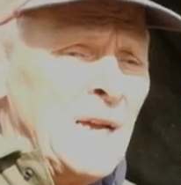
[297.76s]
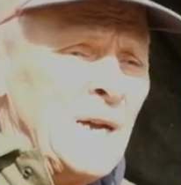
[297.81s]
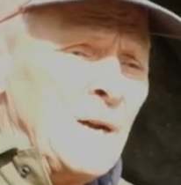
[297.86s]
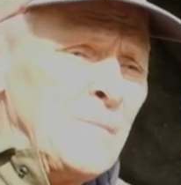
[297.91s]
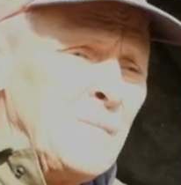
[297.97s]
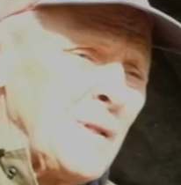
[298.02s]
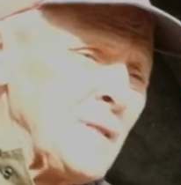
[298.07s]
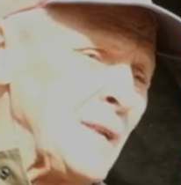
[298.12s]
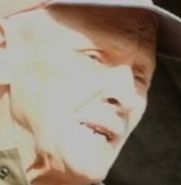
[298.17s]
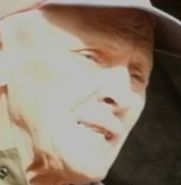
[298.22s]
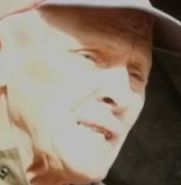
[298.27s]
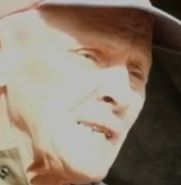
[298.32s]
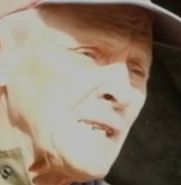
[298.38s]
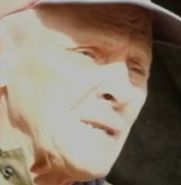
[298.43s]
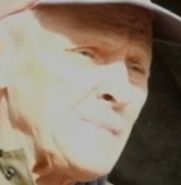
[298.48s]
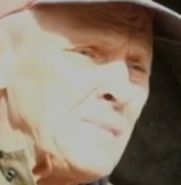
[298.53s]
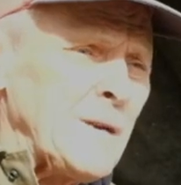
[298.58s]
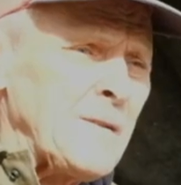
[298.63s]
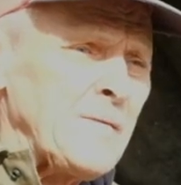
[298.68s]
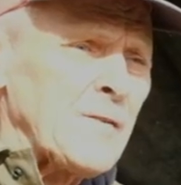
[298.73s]
But this
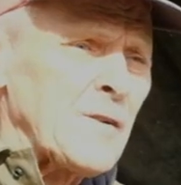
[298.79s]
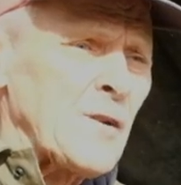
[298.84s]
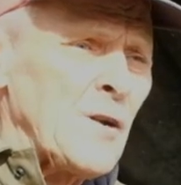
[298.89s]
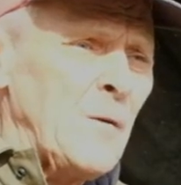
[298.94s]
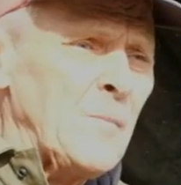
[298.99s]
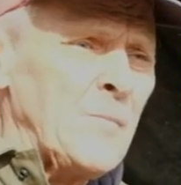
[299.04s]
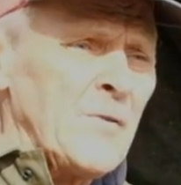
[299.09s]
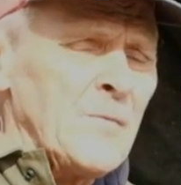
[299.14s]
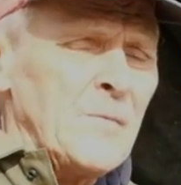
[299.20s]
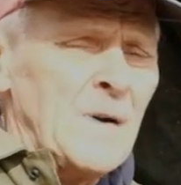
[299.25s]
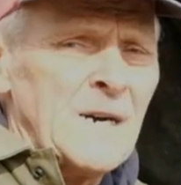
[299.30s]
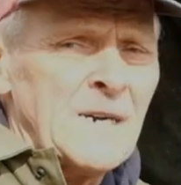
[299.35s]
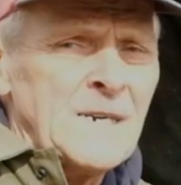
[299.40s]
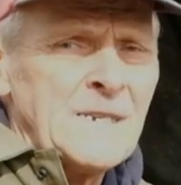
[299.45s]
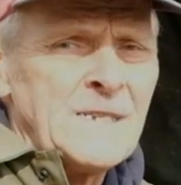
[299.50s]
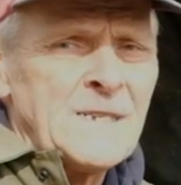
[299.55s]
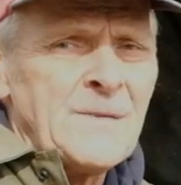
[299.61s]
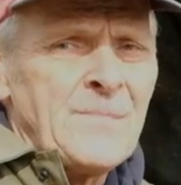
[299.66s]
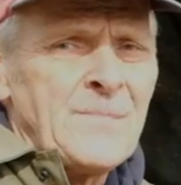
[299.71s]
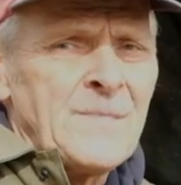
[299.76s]
is a bit of a
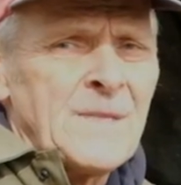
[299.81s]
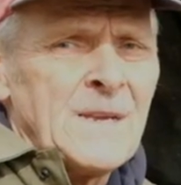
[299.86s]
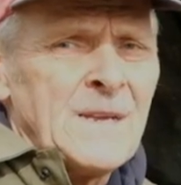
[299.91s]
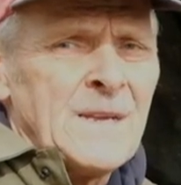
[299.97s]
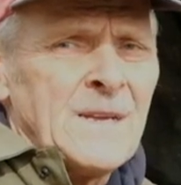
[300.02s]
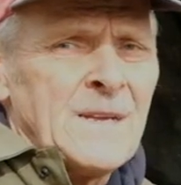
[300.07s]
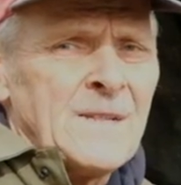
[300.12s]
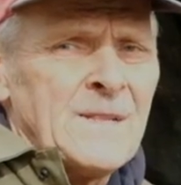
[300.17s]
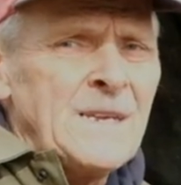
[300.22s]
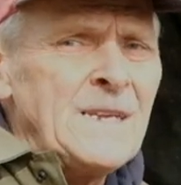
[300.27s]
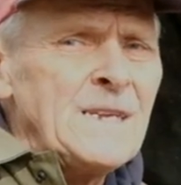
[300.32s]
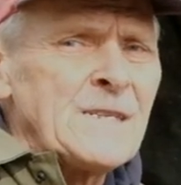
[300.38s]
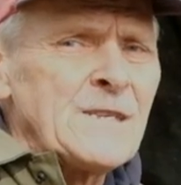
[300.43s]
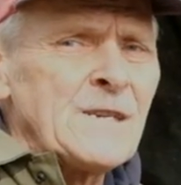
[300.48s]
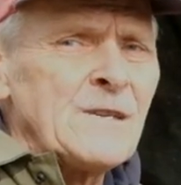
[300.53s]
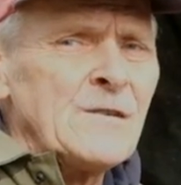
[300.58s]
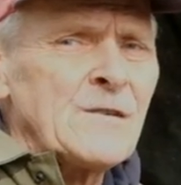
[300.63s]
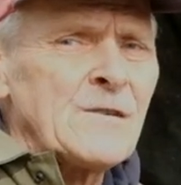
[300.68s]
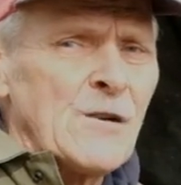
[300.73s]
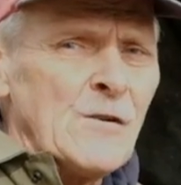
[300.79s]
compromise. These
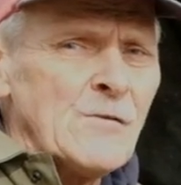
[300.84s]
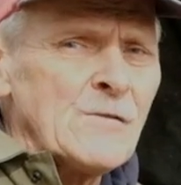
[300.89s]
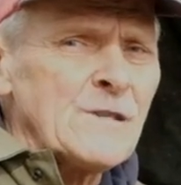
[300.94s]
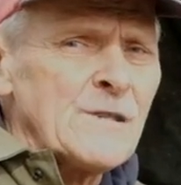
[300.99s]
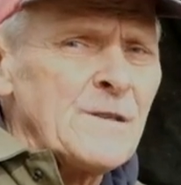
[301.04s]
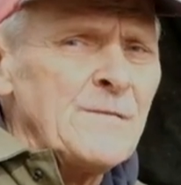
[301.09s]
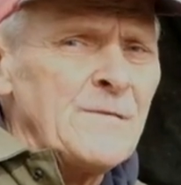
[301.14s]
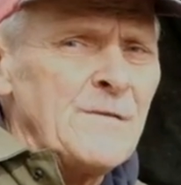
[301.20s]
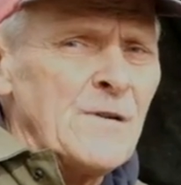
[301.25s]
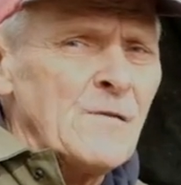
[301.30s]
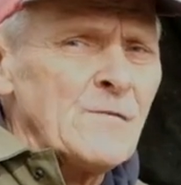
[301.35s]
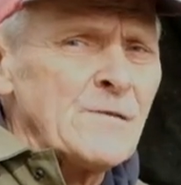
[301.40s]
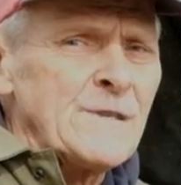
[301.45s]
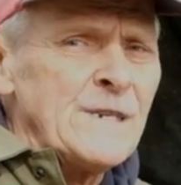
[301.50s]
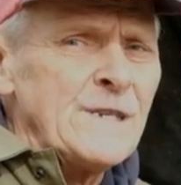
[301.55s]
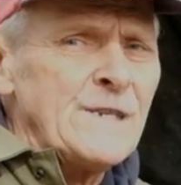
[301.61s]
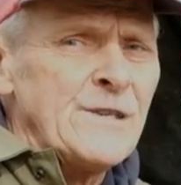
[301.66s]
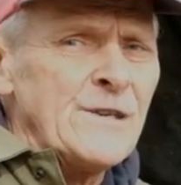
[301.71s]
are constant voltage